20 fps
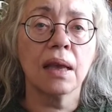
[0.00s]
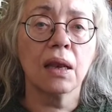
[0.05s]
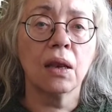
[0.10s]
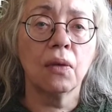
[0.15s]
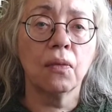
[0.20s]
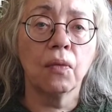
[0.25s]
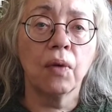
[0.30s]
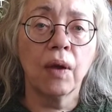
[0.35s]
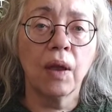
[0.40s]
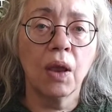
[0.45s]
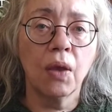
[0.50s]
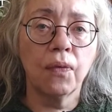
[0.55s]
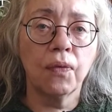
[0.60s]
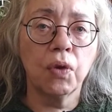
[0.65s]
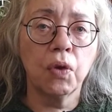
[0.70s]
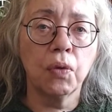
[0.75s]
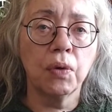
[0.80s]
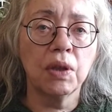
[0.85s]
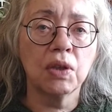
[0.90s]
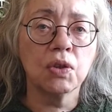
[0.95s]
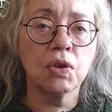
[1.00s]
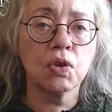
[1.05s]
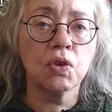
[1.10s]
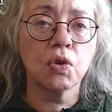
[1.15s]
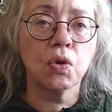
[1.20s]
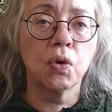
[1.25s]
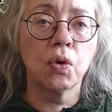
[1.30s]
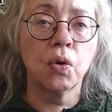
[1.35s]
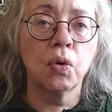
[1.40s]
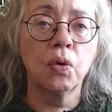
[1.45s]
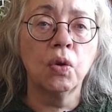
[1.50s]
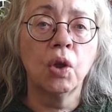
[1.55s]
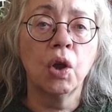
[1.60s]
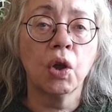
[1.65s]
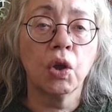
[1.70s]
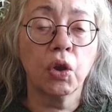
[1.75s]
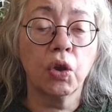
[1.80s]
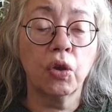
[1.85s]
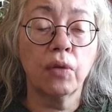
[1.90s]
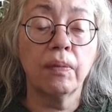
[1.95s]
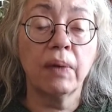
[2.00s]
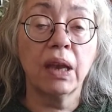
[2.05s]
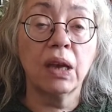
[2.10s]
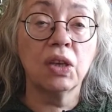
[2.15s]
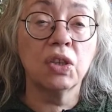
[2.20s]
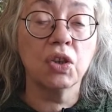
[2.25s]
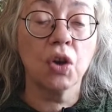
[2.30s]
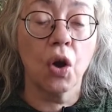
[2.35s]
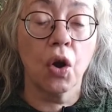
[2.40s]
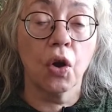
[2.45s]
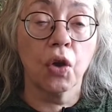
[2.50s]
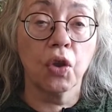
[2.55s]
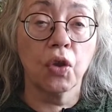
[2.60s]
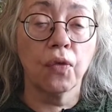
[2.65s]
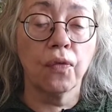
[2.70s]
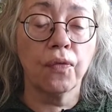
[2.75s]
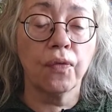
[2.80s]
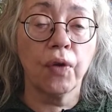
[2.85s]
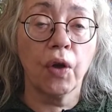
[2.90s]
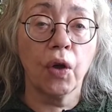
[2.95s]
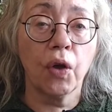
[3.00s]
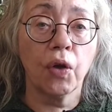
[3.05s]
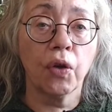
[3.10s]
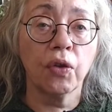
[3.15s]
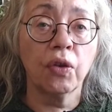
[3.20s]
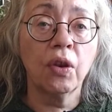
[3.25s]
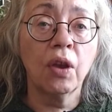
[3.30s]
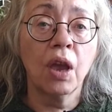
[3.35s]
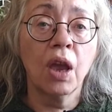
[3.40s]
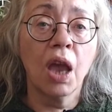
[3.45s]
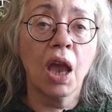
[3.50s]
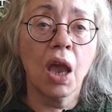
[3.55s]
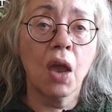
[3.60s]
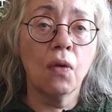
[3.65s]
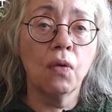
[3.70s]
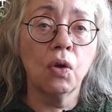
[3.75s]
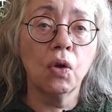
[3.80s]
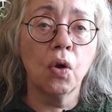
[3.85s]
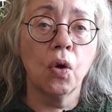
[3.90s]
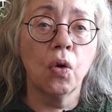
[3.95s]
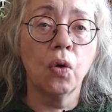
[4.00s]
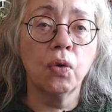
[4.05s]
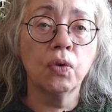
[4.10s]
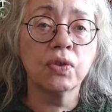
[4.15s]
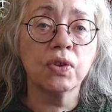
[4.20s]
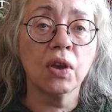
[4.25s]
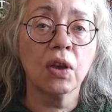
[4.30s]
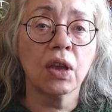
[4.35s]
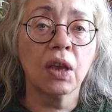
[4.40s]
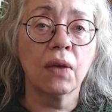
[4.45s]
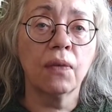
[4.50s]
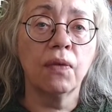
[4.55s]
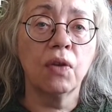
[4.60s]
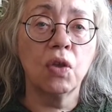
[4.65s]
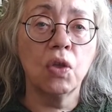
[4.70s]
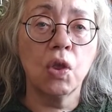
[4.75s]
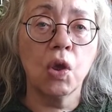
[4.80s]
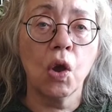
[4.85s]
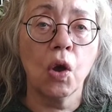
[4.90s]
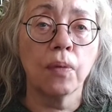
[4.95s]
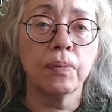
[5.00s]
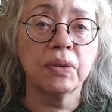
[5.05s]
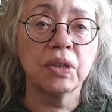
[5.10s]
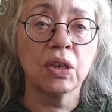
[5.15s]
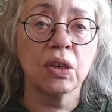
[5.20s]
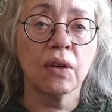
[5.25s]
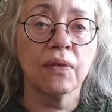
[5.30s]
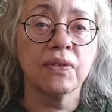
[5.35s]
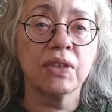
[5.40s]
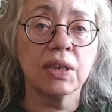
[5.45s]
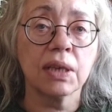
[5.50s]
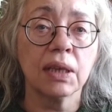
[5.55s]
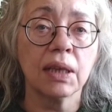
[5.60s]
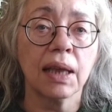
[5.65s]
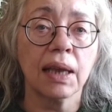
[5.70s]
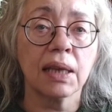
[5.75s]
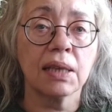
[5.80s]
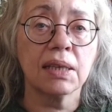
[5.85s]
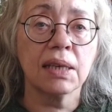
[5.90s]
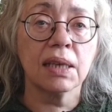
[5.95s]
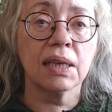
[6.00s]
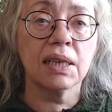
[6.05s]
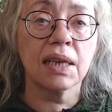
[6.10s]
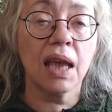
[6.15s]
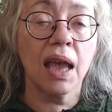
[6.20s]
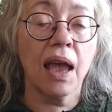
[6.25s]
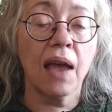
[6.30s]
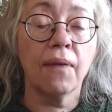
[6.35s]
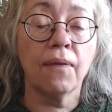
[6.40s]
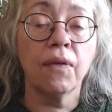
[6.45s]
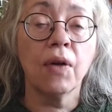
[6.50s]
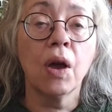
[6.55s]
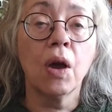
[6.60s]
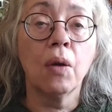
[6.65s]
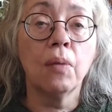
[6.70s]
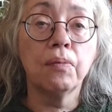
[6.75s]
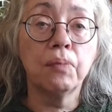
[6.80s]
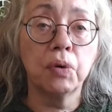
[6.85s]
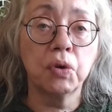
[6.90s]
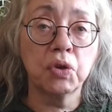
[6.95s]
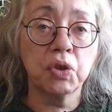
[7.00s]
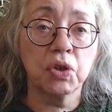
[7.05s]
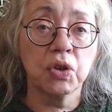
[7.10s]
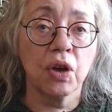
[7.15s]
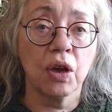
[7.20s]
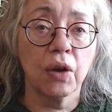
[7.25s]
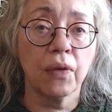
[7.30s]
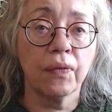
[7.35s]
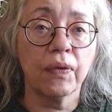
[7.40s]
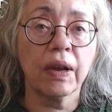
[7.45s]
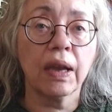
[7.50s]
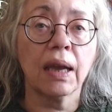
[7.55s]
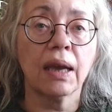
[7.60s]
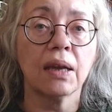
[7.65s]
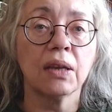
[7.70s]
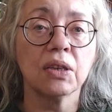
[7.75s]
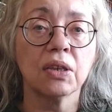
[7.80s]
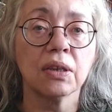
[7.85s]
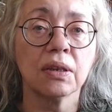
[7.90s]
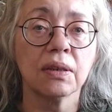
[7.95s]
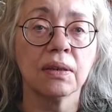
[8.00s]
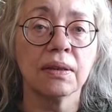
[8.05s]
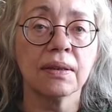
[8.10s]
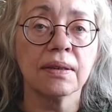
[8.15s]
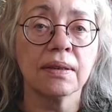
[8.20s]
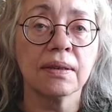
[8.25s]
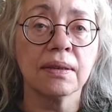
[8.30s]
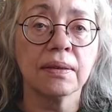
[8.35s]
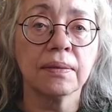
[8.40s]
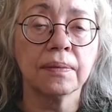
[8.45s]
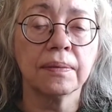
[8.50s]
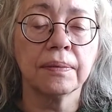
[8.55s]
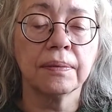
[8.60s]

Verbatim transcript: that if you install QManager on your phone, it will also give you the option of selecting to have push notifications.